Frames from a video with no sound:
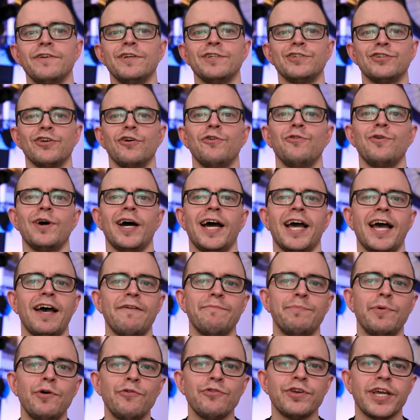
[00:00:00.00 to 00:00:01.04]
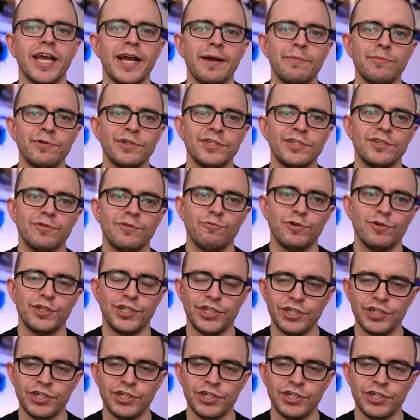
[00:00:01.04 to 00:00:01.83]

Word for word: So I have both cameras with